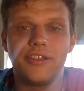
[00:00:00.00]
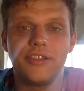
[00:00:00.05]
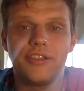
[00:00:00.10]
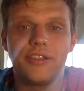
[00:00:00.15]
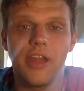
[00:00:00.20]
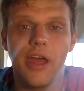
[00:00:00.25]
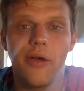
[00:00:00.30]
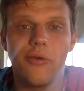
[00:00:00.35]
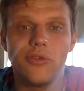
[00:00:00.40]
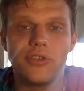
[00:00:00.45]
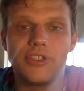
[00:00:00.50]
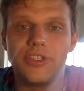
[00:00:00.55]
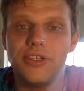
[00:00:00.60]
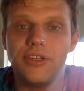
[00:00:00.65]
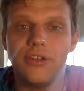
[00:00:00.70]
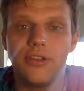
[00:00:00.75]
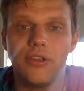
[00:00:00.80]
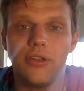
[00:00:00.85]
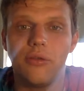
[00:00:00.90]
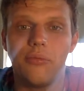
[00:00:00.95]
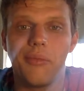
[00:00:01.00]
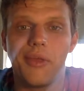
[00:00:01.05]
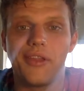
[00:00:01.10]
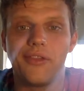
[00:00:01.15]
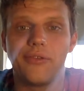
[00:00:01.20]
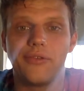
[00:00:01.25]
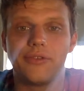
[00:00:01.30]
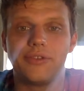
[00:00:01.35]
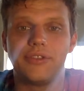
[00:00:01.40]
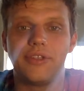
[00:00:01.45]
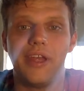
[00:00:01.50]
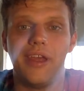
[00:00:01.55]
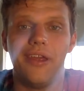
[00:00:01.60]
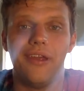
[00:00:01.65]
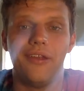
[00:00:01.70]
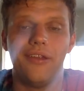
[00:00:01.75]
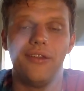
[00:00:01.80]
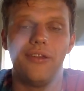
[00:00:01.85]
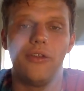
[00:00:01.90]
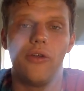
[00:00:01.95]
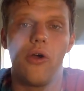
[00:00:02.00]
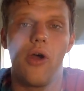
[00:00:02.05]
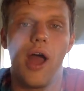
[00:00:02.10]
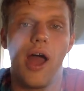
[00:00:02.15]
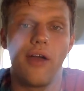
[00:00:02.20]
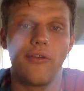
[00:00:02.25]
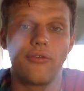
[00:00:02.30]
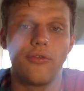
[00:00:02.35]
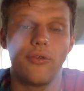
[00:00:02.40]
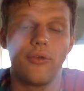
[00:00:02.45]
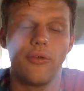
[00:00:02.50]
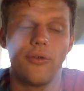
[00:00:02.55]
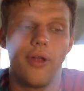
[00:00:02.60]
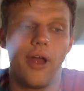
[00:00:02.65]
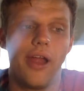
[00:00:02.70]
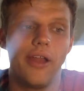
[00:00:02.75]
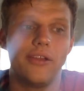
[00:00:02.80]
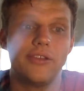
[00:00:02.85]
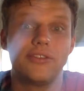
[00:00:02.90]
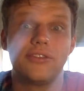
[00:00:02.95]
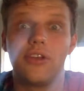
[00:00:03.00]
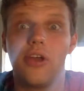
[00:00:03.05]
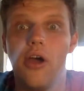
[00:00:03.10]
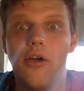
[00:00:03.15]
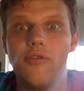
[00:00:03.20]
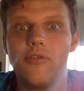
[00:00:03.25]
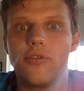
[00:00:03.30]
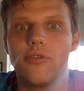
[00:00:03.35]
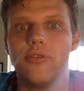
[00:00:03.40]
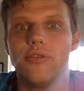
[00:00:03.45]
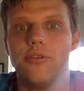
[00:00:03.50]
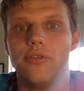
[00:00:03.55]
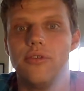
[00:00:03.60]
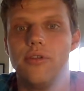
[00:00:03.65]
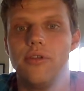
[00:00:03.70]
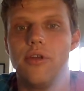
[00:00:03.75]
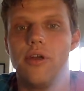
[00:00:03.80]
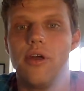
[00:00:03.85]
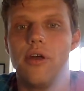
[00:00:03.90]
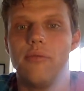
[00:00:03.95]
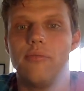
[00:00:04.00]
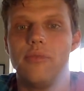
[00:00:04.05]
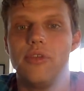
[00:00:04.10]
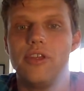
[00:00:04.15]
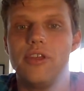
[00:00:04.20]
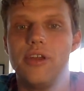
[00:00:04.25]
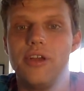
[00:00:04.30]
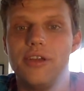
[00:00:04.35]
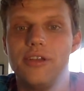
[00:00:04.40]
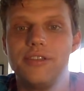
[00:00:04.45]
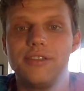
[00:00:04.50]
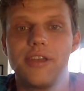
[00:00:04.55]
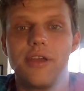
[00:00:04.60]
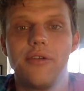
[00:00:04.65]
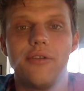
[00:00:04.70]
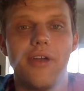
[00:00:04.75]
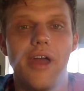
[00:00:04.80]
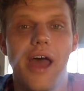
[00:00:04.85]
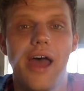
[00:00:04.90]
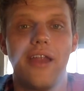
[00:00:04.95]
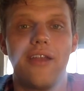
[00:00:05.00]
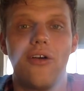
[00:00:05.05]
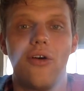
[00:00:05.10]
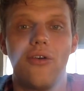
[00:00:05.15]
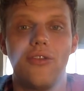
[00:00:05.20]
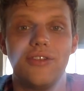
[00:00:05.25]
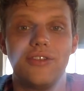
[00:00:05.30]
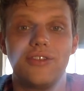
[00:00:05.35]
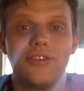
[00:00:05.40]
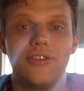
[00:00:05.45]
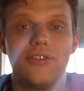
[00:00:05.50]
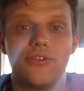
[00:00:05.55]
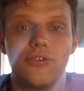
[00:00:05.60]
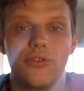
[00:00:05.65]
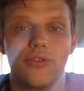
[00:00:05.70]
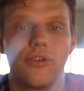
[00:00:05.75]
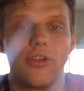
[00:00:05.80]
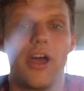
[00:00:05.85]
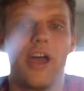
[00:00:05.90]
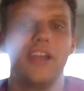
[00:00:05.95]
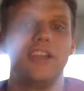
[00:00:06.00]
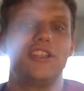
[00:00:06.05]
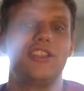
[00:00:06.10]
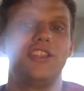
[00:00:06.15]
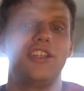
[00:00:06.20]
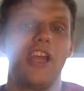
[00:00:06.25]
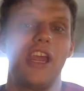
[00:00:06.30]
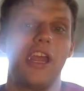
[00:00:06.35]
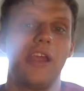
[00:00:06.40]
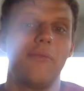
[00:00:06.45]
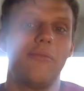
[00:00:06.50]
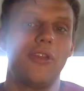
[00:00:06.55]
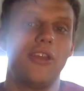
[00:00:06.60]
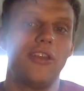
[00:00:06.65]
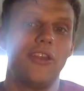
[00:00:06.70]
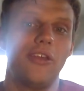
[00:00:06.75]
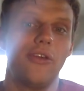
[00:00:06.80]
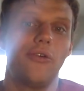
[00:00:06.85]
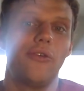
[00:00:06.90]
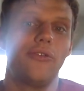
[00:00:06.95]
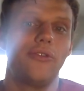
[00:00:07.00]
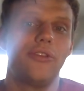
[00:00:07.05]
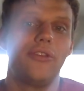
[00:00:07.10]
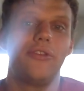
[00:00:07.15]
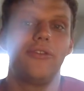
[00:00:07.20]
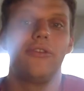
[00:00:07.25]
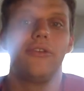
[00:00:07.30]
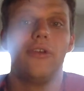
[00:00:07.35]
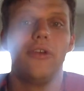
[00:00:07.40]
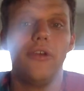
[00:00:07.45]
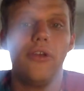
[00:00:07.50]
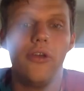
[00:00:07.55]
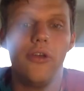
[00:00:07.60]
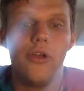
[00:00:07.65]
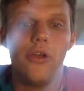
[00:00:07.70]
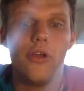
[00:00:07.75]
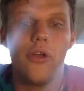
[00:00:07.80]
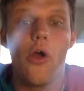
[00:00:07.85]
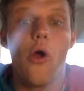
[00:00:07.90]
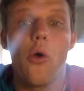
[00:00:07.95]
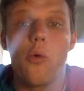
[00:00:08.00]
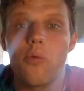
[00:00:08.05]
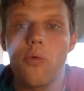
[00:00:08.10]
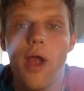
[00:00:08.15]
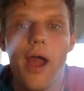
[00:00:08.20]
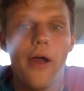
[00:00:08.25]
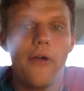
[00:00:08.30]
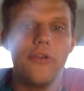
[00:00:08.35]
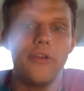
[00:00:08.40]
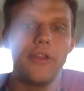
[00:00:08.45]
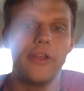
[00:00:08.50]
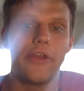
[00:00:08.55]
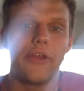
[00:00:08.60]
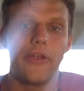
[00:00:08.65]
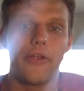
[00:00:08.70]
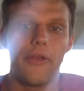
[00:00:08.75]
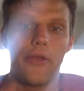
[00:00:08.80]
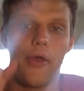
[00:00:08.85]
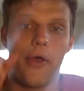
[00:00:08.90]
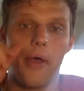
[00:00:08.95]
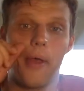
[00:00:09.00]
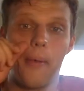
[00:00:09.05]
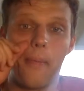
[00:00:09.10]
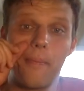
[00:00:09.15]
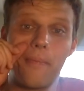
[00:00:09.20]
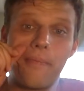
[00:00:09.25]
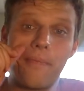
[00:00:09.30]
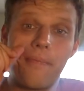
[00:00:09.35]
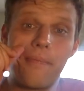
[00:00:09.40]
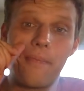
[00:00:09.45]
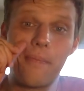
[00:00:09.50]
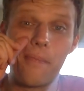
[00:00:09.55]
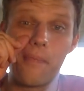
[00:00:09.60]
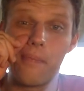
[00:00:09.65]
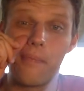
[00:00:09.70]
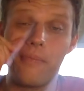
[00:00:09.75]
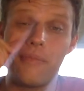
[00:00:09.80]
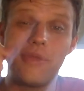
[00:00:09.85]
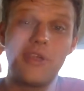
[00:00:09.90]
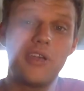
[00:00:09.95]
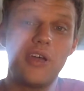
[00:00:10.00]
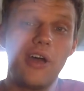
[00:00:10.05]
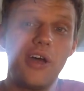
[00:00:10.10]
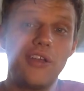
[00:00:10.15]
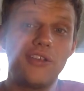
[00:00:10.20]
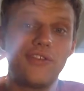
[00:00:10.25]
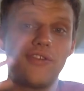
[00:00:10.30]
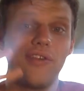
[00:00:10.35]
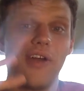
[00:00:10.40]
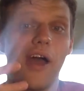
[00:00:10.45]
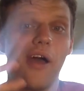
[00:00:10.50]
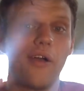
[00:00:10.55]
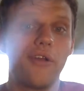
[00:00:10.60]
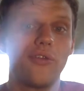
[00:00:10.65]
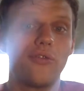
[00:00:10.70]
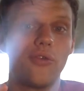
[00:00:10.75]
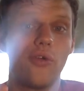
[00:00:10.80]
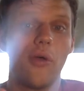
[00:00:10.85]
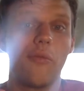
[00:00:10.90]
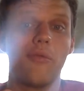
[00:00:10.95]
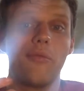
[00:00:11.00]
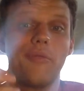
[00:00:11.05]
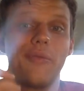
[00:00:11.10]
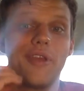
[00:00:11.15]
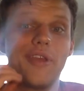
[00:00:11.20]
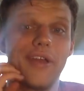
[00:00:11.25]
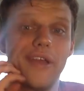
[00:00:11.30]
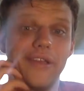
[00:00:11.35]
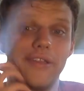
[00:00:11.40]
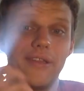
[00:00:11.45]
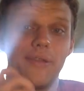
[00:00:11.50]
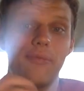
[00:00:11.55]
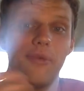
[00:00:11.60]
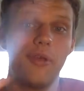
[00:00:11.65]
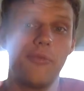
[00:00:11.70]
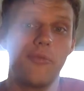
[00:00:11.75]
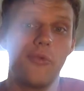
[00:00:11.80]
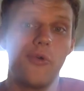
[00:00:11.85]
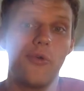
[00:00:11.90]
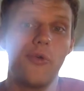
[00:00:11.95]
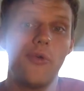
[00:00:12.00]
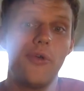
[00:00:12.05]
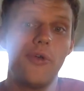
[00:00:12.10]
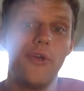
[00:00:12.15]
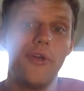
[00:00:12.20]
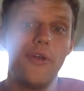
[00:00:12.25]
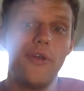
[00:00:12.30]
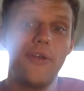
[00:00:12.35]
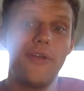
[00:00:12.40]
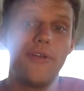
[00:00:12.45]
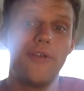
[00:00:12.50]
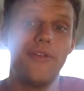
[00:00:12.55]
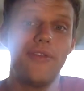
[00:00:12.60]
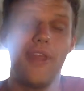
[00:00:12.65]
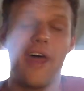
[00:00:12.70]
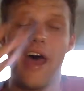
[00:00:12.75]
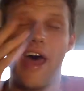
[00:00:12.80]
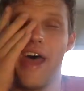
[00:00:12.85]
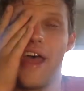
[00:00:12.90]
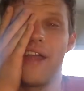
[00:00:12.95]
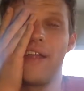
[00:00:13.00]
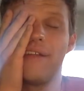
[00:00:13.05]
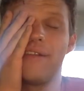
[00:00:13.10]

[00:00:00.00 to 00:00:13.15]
I wasn't in a good mental state, after I discovered, because I had all this internalized shame and guilt around it, because of how I grew up and because of the people that